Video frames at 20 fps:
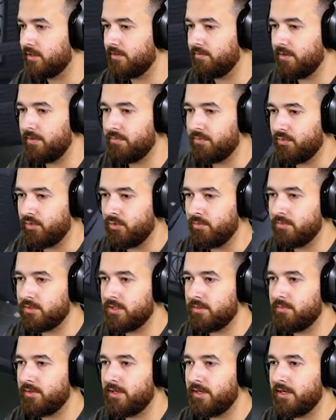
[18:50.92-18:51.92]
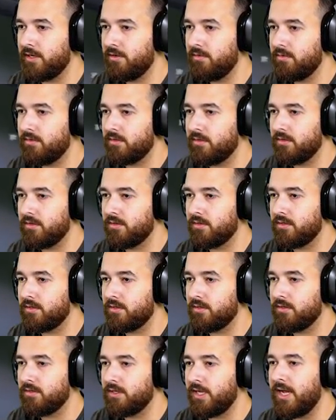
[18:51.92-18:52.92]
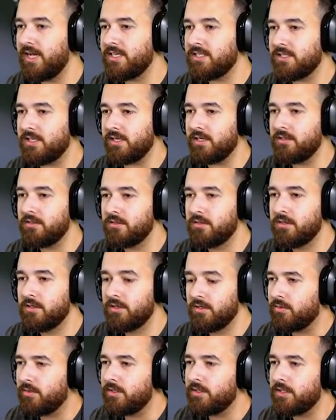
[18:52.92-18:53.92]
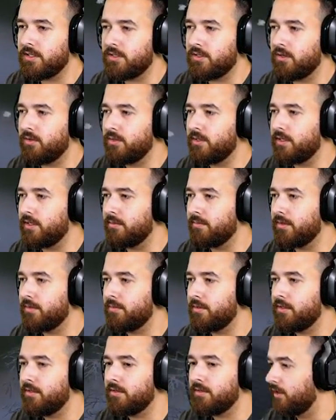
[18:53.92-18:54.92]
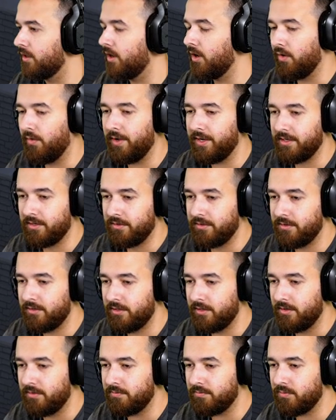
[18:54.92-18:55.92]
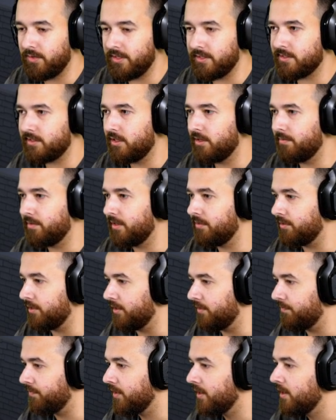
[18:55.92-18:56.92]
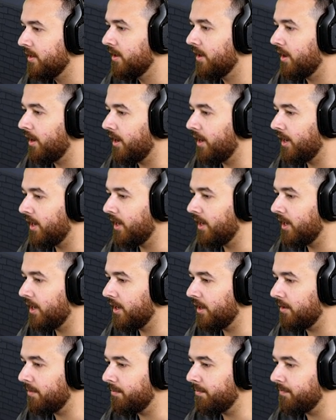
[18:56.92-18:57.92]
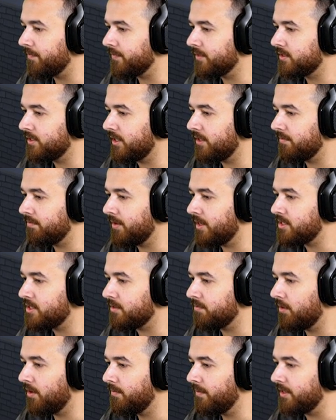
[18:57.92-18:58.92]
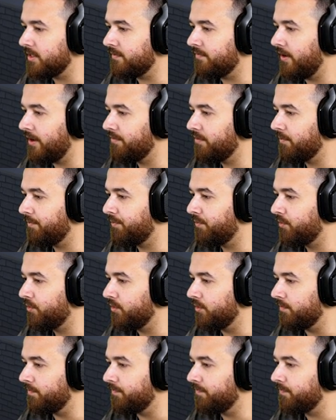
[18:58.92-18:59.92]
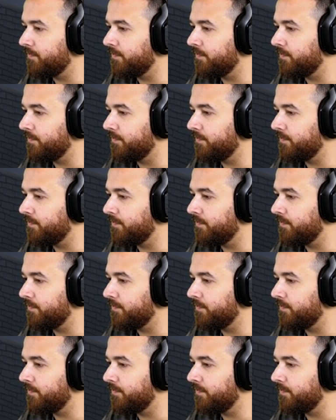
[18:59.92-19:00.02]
Can we broom somewhere now? Testing! Do I just say go here, maybe? Oh, hang on. No, no, no. Wait, stop. Here we go. Uh, set Magic Mop as favorite broom.